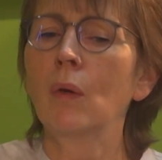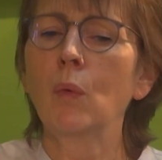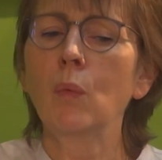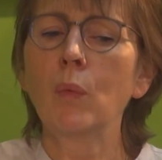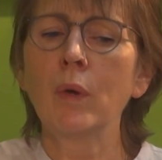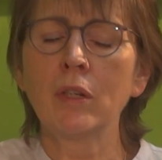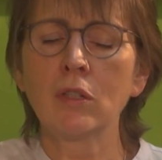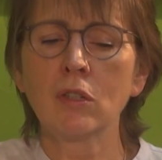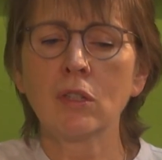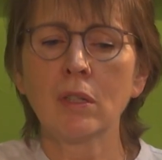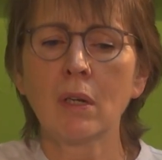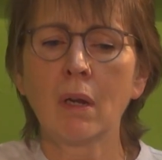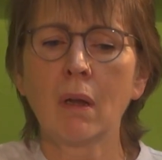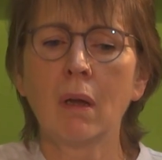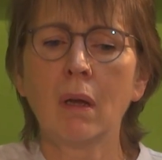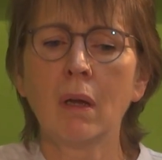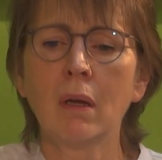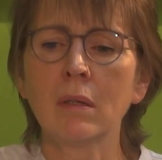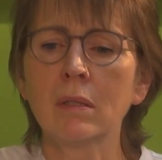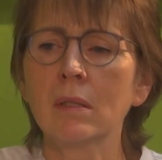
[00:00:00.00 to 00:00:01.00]
which
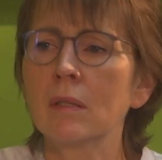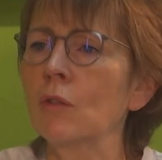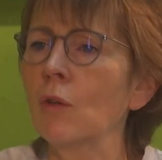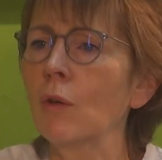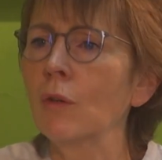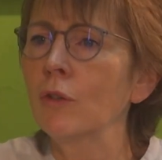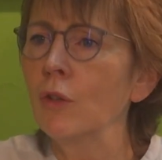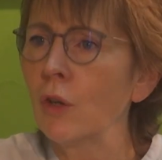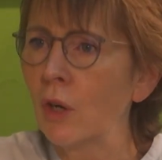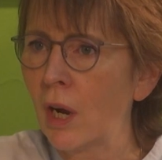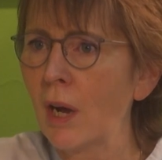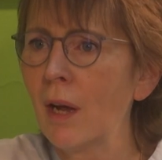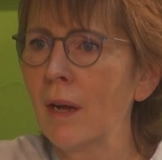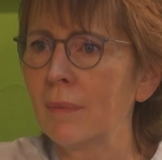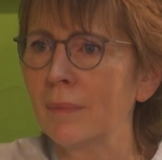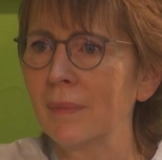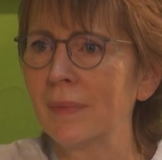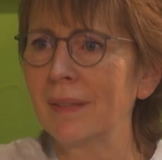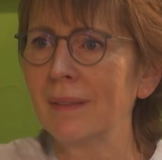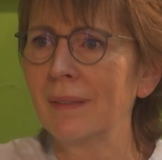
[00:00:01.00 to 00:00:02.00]
a soldier
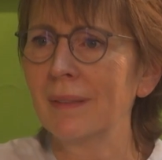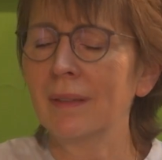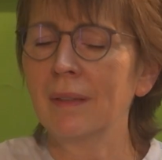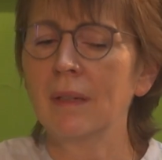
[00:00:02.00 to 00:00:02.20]
comes